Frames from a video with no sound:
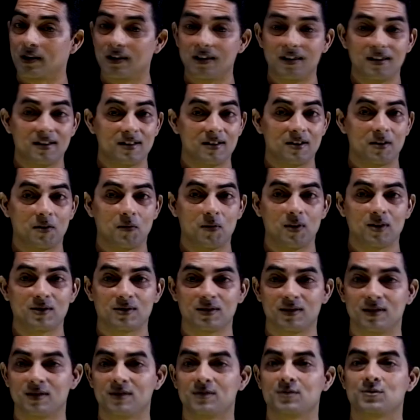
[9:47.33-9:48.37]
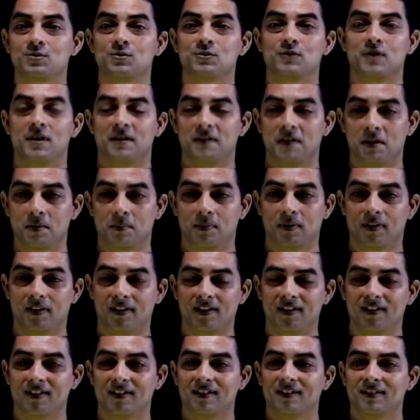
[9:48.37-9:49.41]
linear equation in two variable.